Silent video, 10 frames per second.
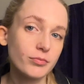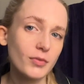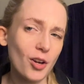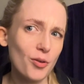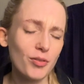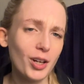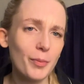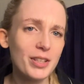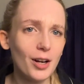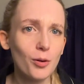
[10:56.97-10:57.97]
I don't think I'm a
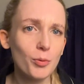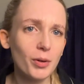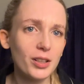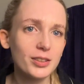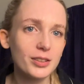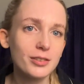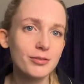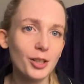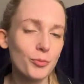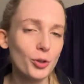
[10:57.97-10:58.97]
terrible person.
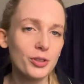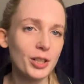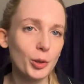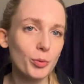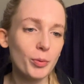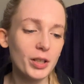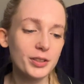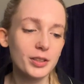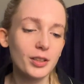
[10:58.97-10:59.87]
I'm not a terrible person.